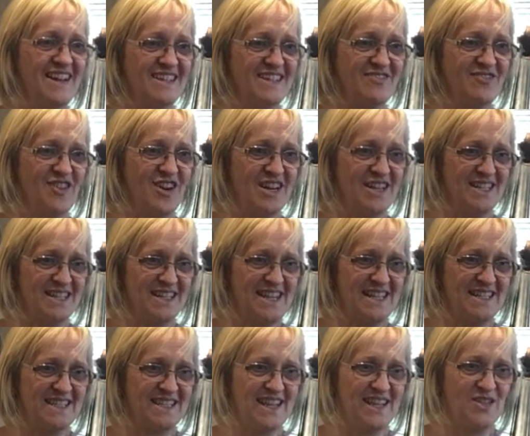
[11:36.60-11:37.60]
Right,
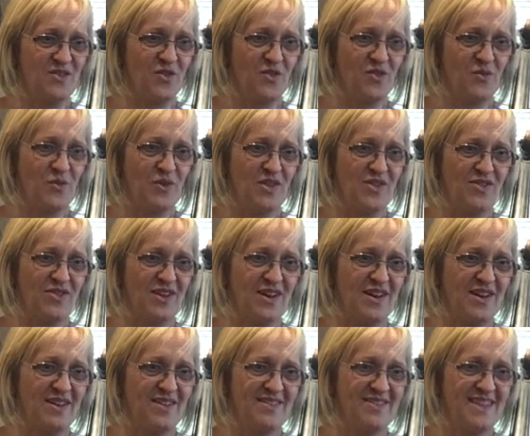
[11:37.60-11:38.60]
let's get on with
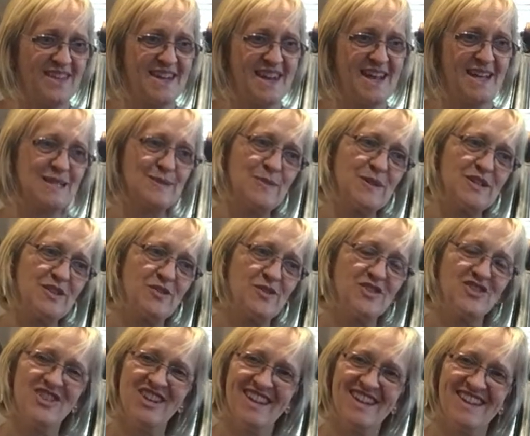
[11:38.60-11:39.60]
the next bit of the
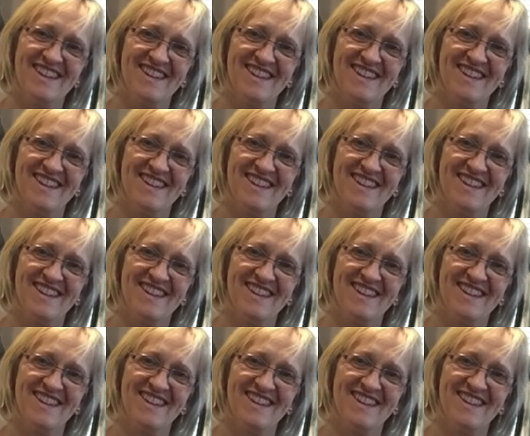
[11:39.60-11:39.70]
jig.